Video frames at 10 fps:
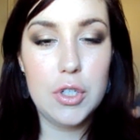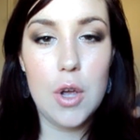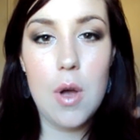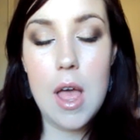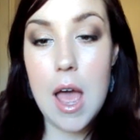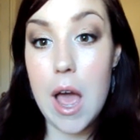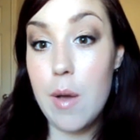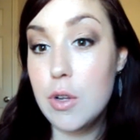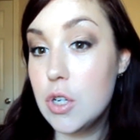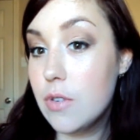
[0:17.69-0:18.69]
So I
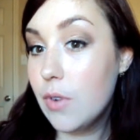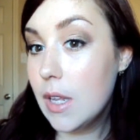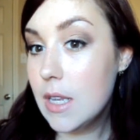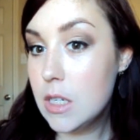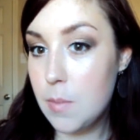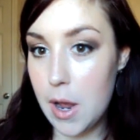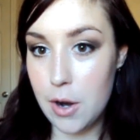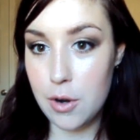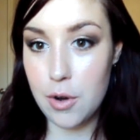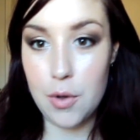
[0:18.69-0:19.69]
was just really
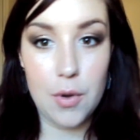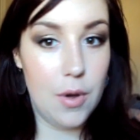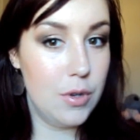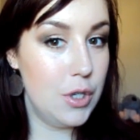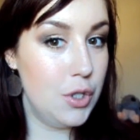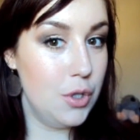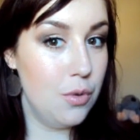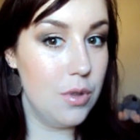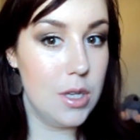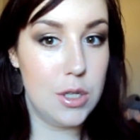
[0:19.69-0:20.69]
inspired to
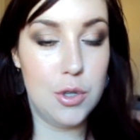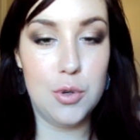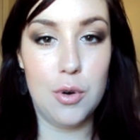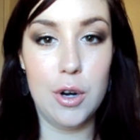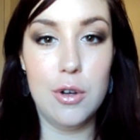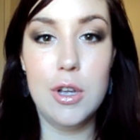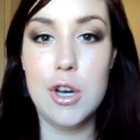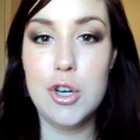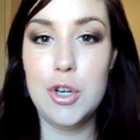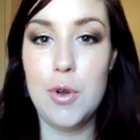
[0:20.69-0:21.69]
do this tutorial
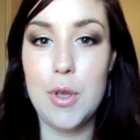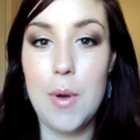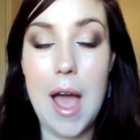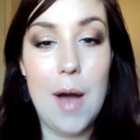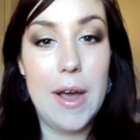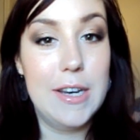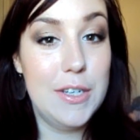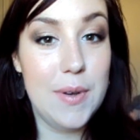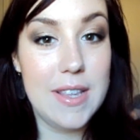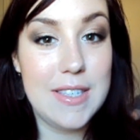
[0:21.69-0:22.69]
and show you how I
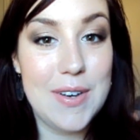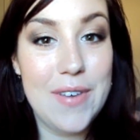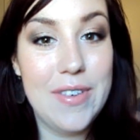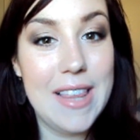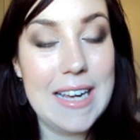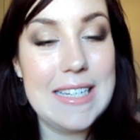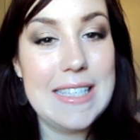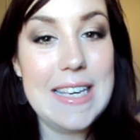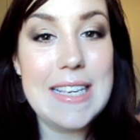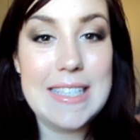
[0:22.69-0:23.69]
do it. So if you'd like to
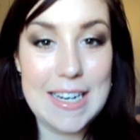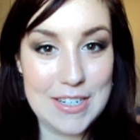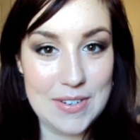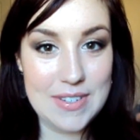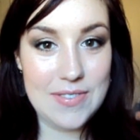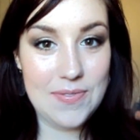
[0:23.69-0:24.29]
see it, stay tuned.